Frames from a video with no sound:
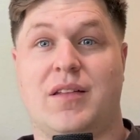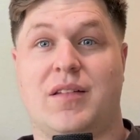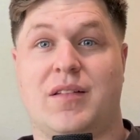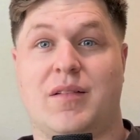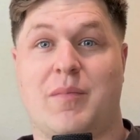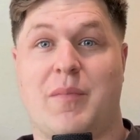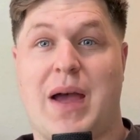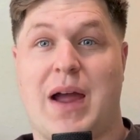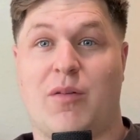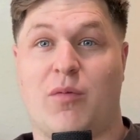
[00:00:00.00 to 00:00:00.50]

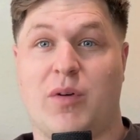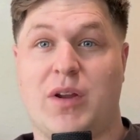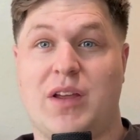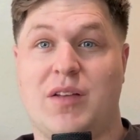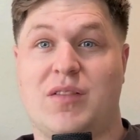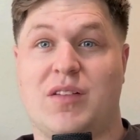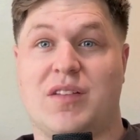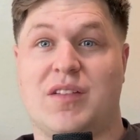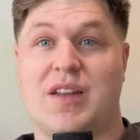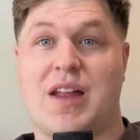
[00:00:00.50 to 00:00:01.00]
Matt
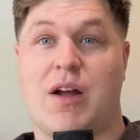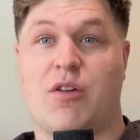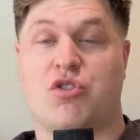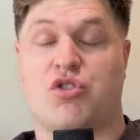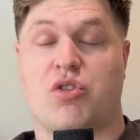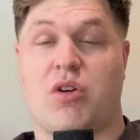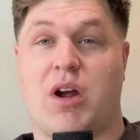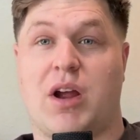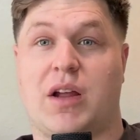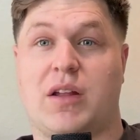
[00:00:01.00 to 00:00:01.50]
Reeves is now
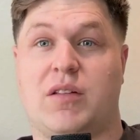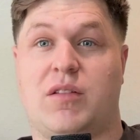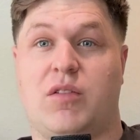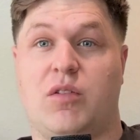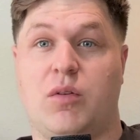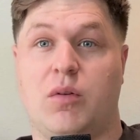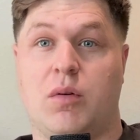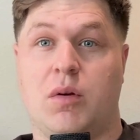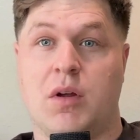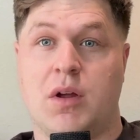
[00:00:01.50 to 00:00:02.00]
trying
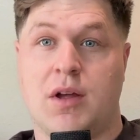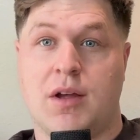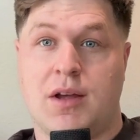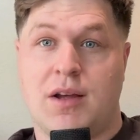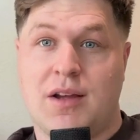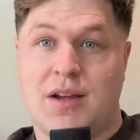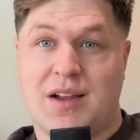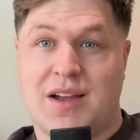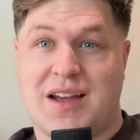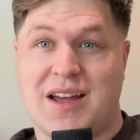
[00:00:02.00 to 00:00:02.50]
to
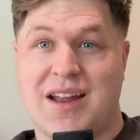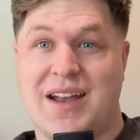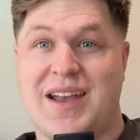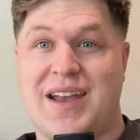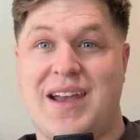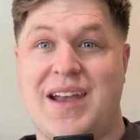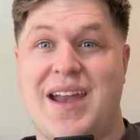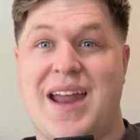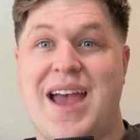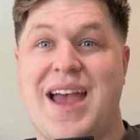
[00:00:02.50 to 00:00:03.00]

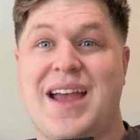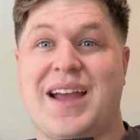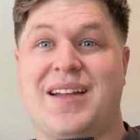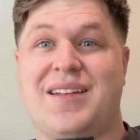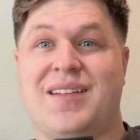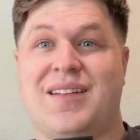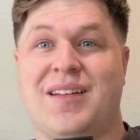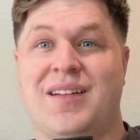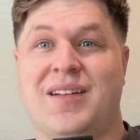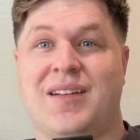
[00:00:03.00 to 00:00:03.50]

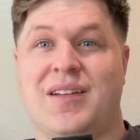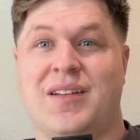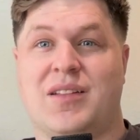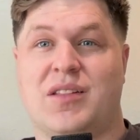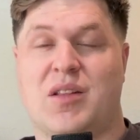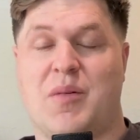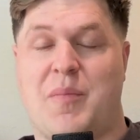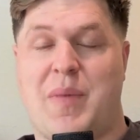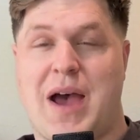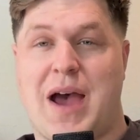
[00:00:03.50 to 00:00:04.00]
connect
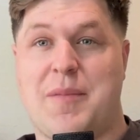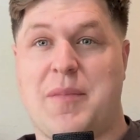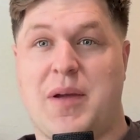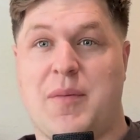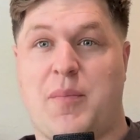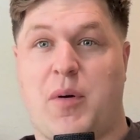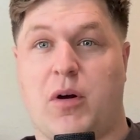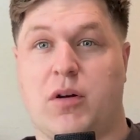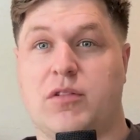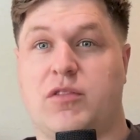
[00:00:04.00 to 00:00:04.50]
the
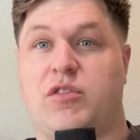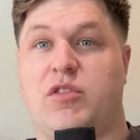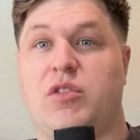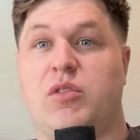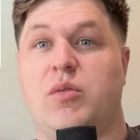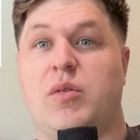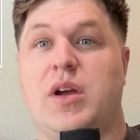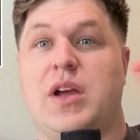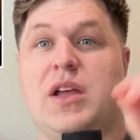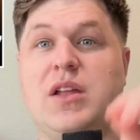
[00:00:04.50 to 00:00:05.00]
Batman Part
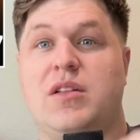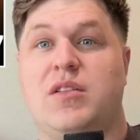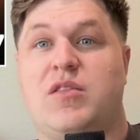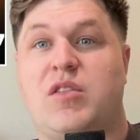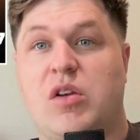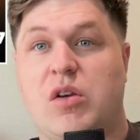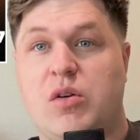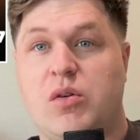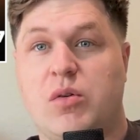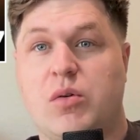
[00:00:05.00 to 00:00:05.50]
2
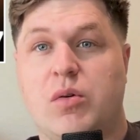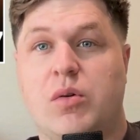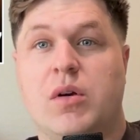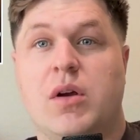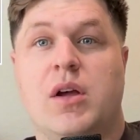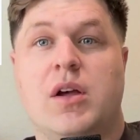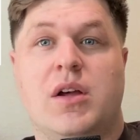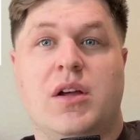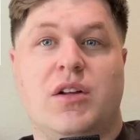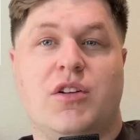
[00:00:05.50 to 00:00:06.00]
into
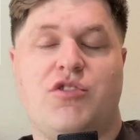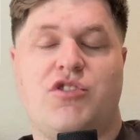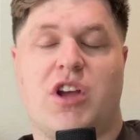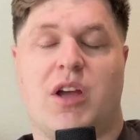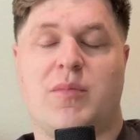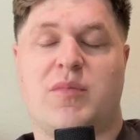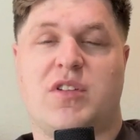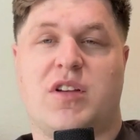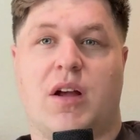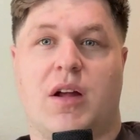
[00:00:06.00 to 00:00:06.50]

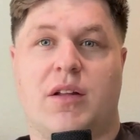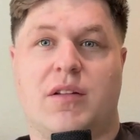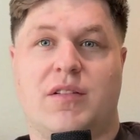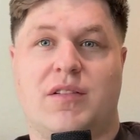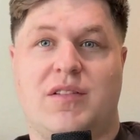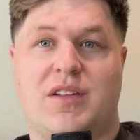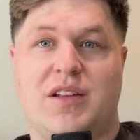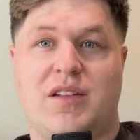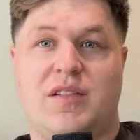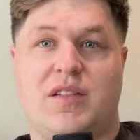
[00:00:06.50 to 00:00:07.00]
James
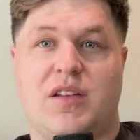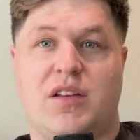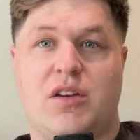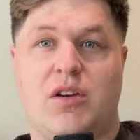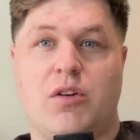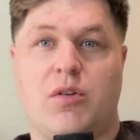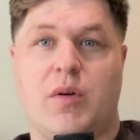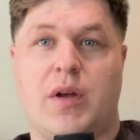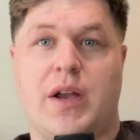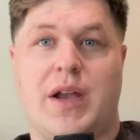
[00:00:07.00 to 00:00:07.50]
Gunn's
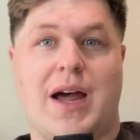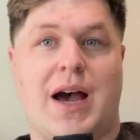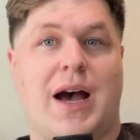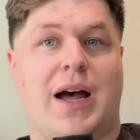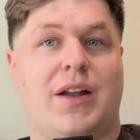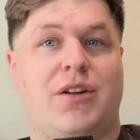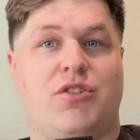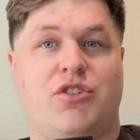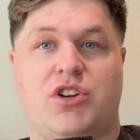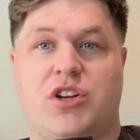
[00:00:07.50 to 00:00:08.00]
DCU and
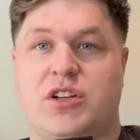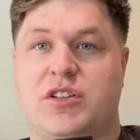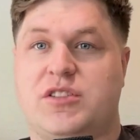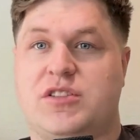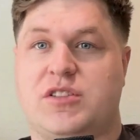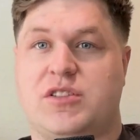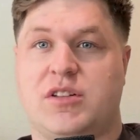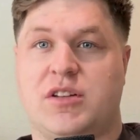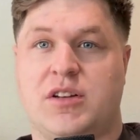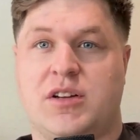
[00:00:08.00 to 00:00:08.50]
not
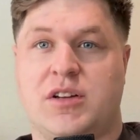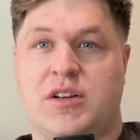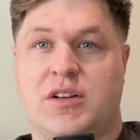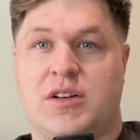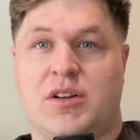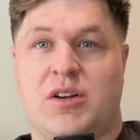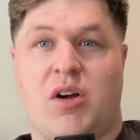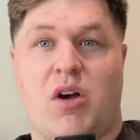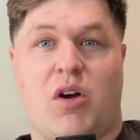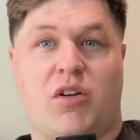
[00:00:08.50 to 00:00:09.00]
just
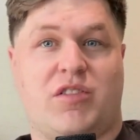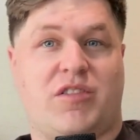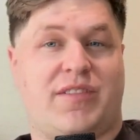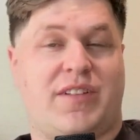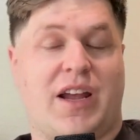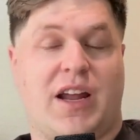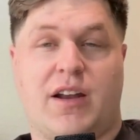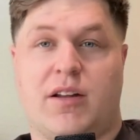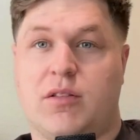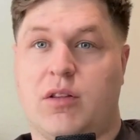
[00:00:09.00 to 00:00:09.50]
a
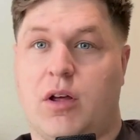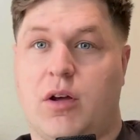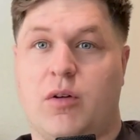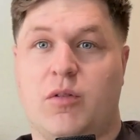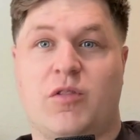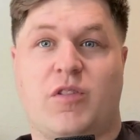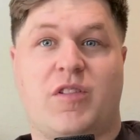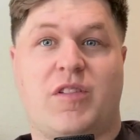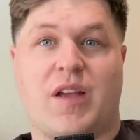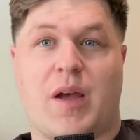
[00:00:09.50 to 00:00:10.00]

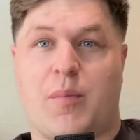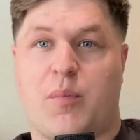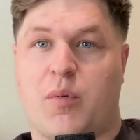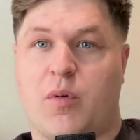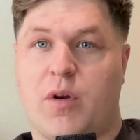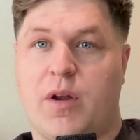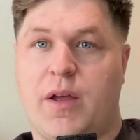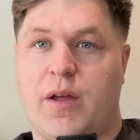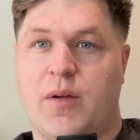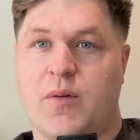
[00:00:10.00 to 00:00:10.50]
standalone
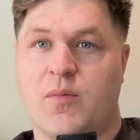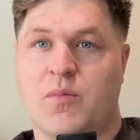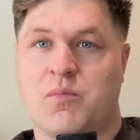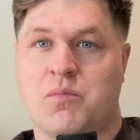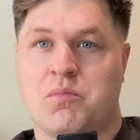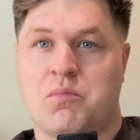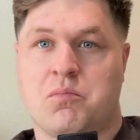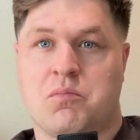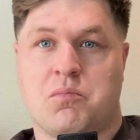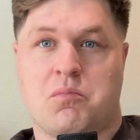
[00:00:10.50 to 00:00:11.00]
separate
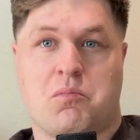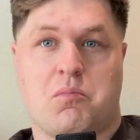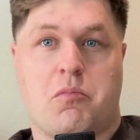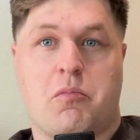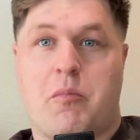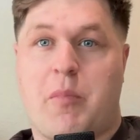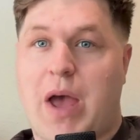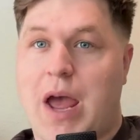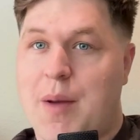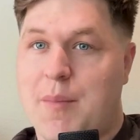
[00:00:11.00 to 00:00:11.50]

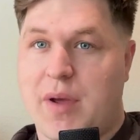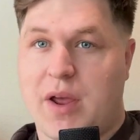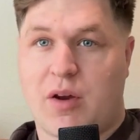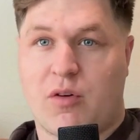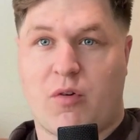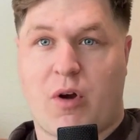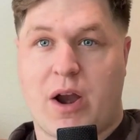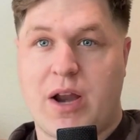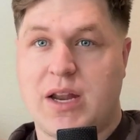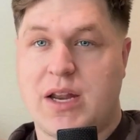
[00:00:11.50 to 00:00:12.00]

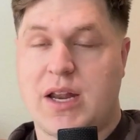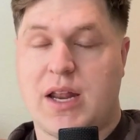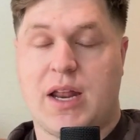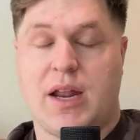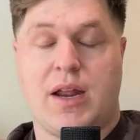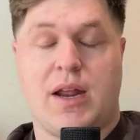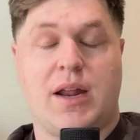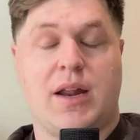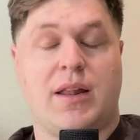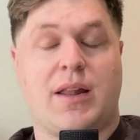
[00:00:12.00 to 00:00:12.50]
Batman, right?
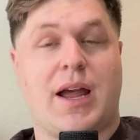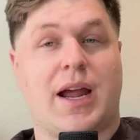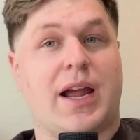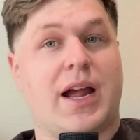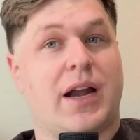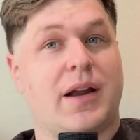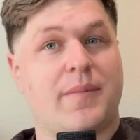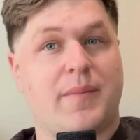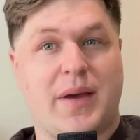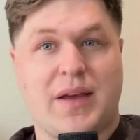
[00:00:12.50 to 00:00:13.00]
And that
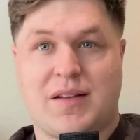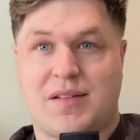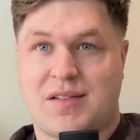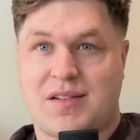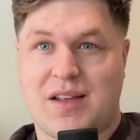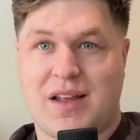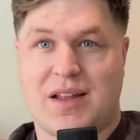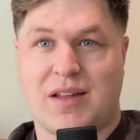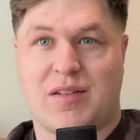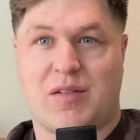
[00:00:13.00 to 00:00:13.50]
kind of makes
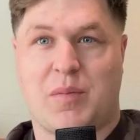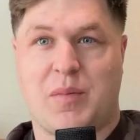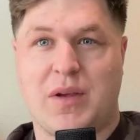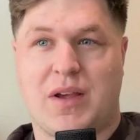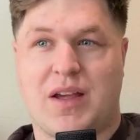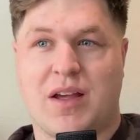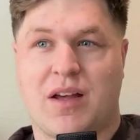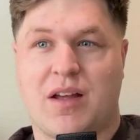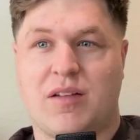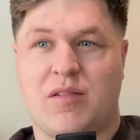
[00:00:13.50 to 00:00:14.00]
sense
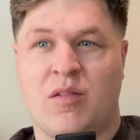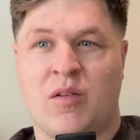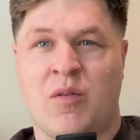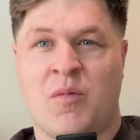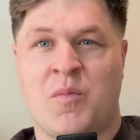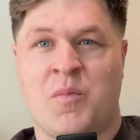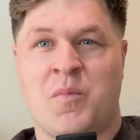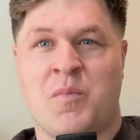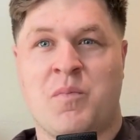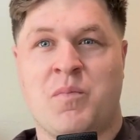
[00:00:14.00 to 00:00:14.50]
because
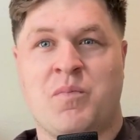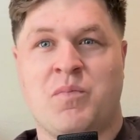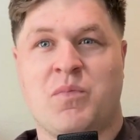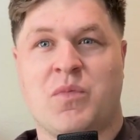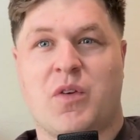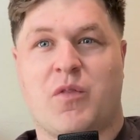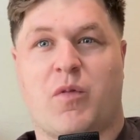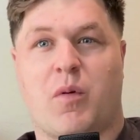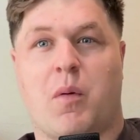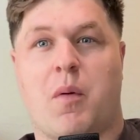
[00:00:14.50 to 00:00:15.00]

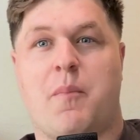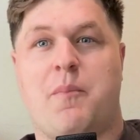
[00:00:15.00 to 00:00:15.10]
from a